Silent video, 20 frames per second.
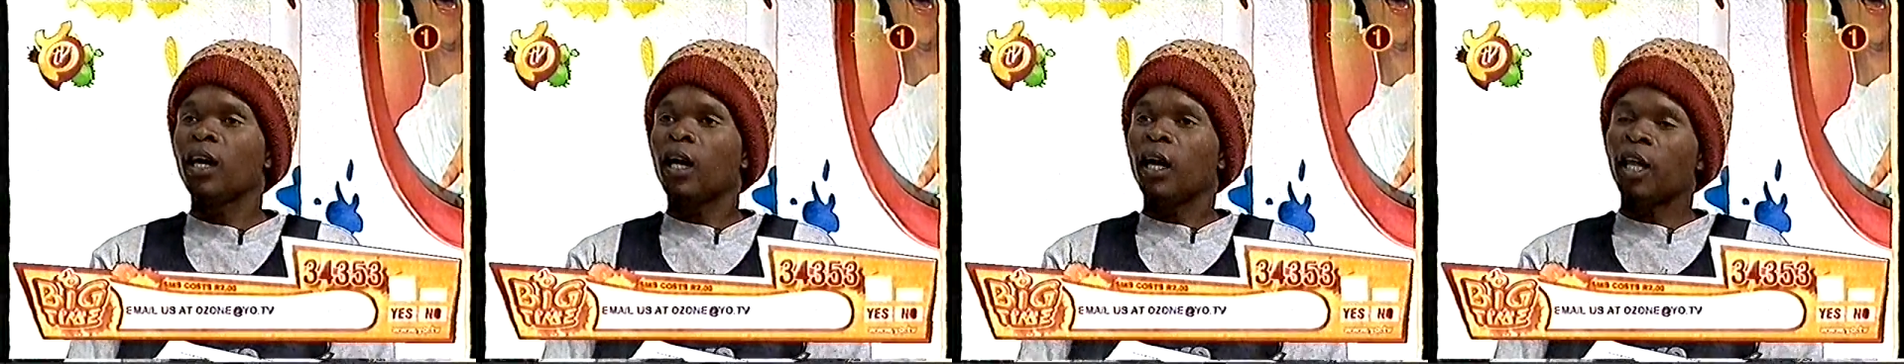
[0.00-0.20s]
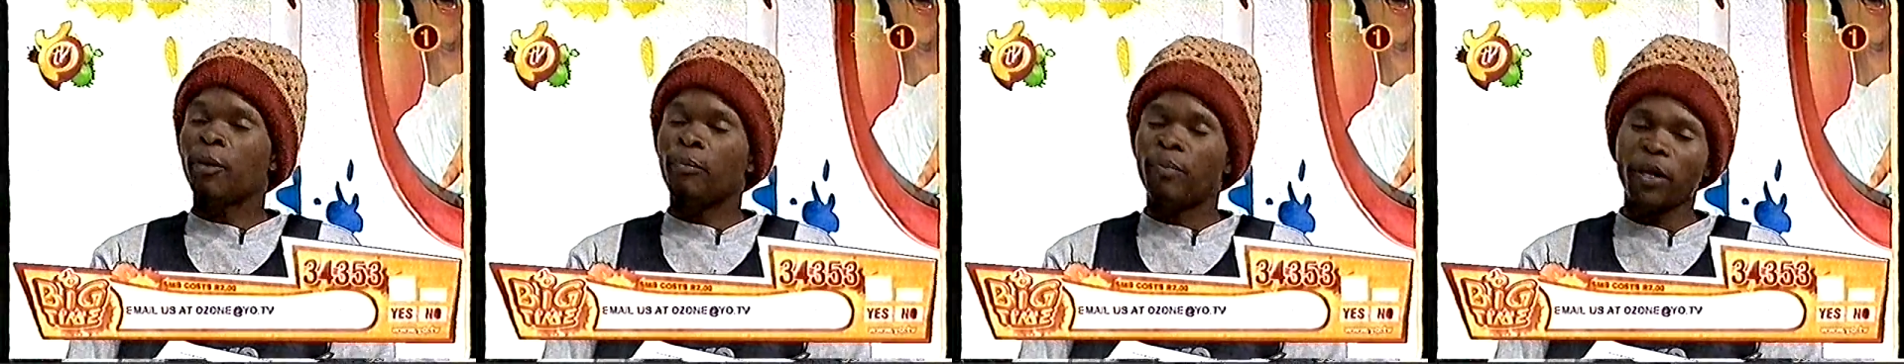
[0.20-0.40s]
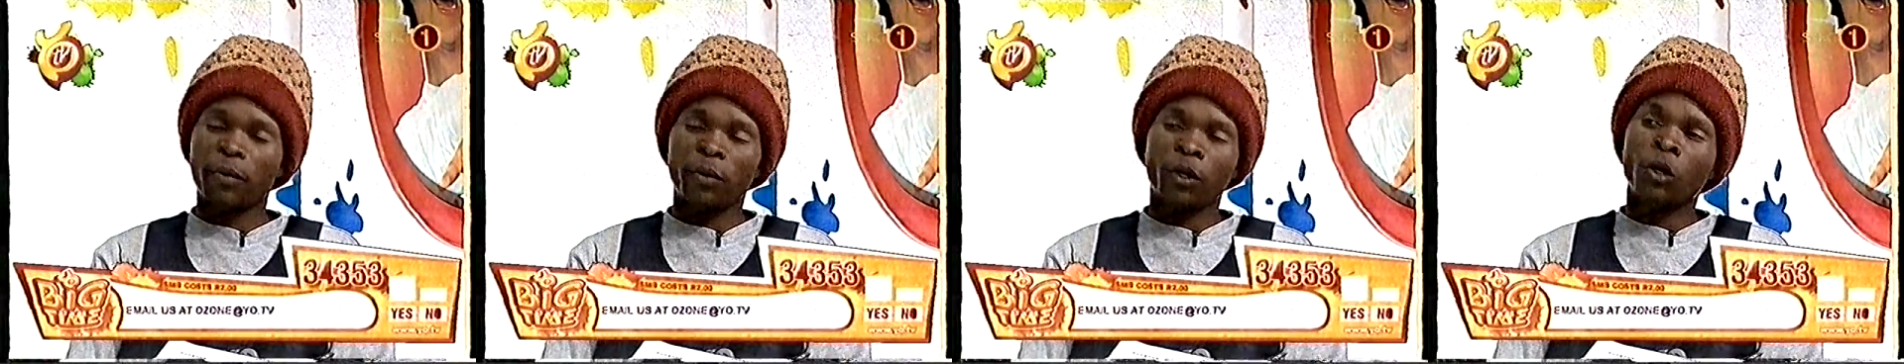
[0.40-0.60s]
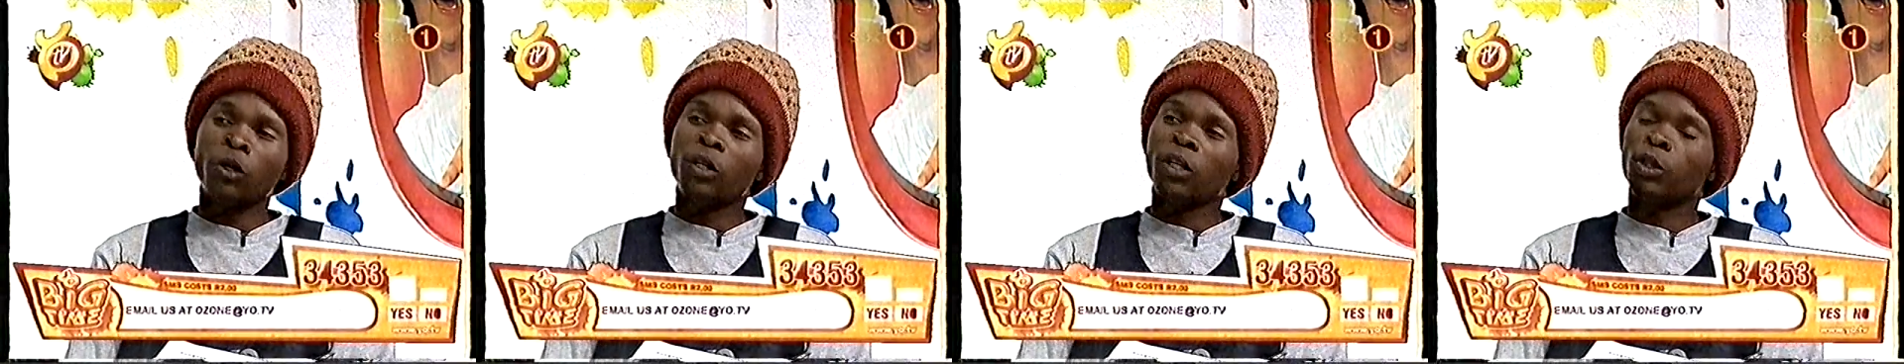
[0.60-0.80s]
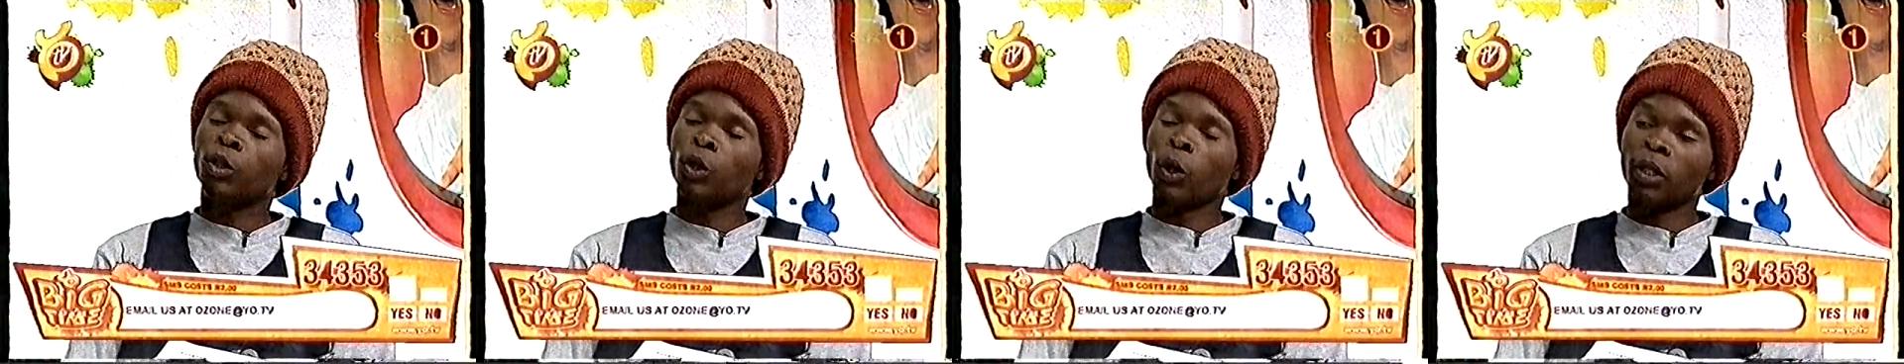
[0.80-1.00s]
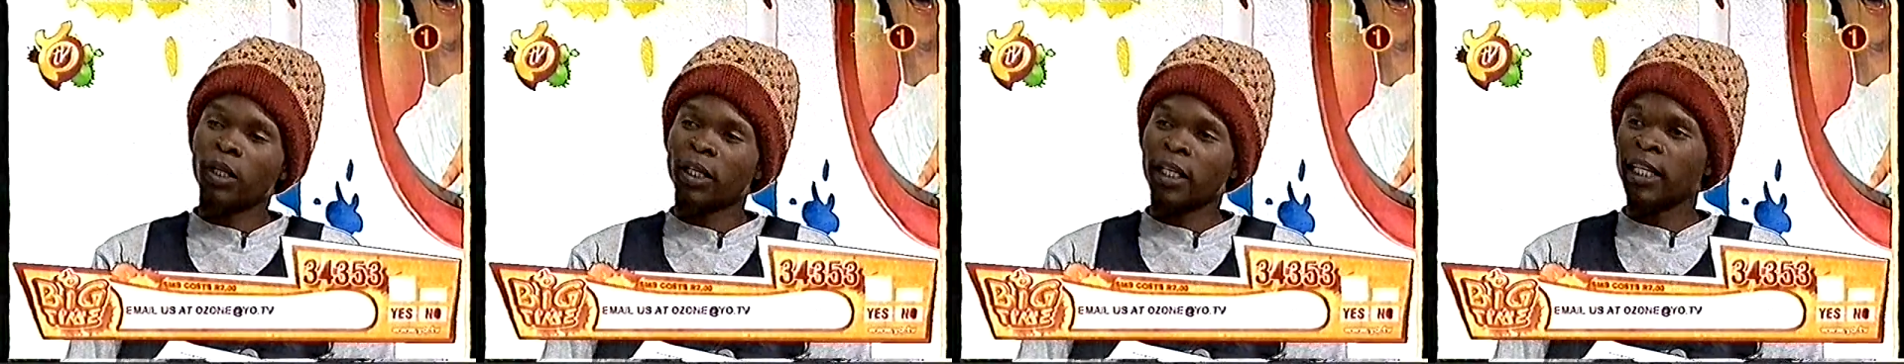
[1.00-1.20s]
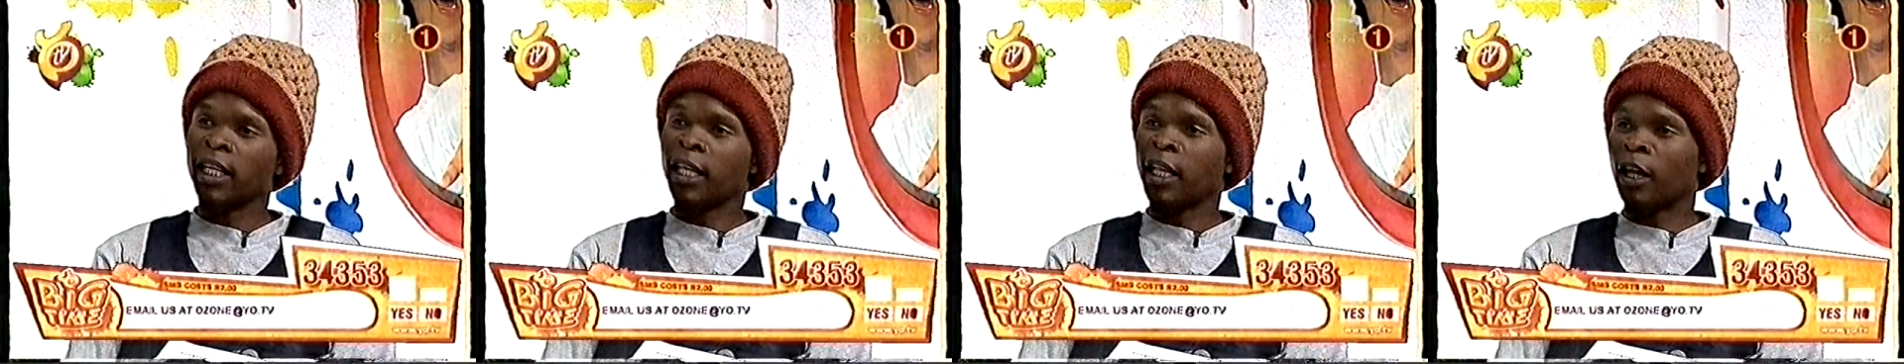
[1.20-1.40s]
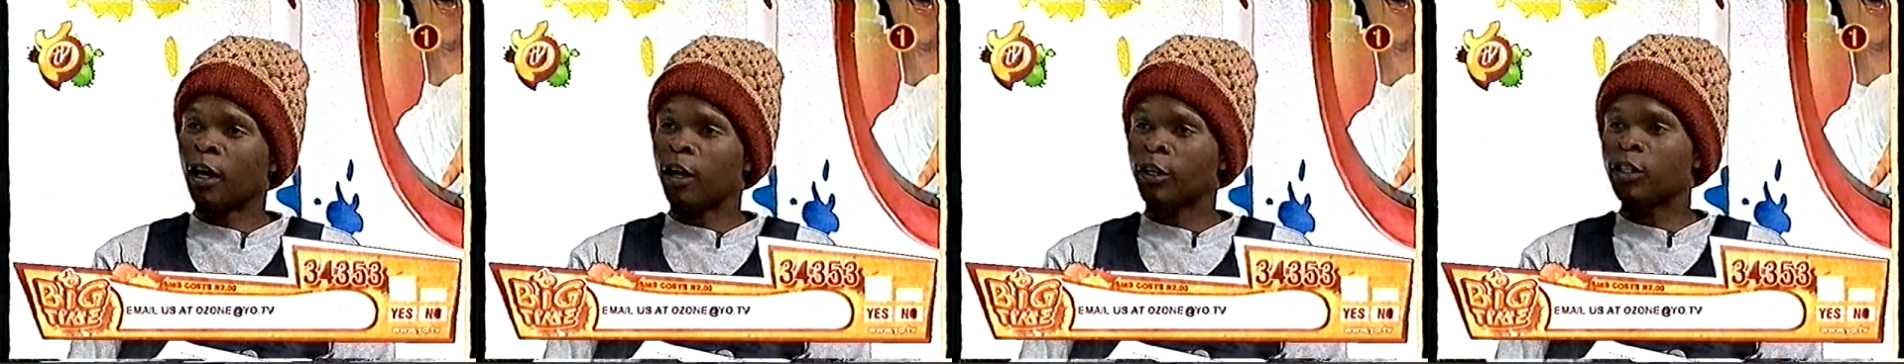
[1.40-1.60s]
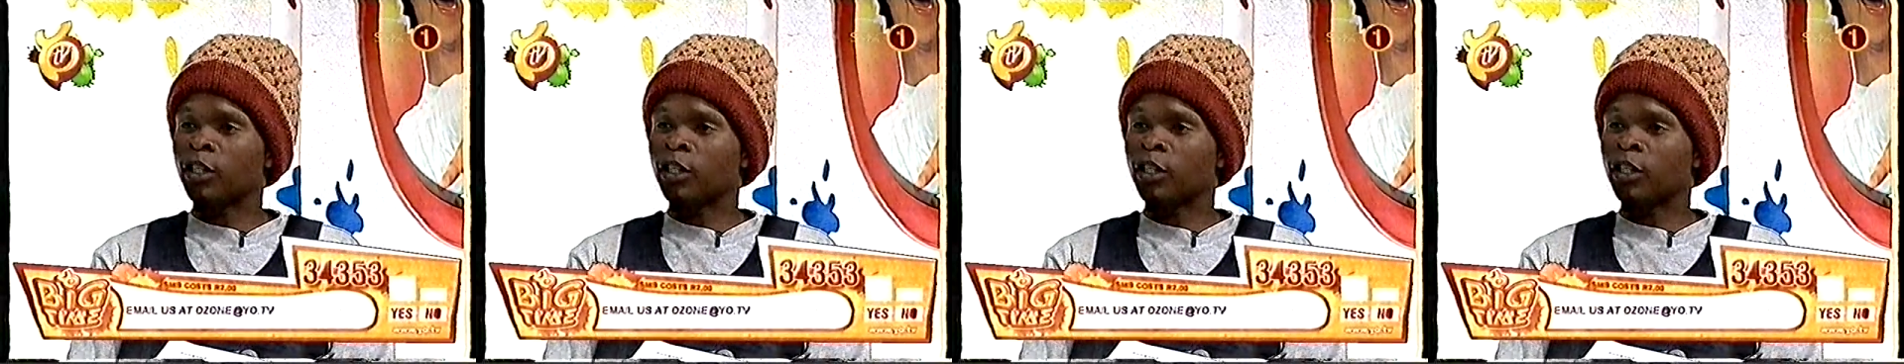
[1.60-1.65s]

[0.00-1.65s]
and people don't, don't read a lot.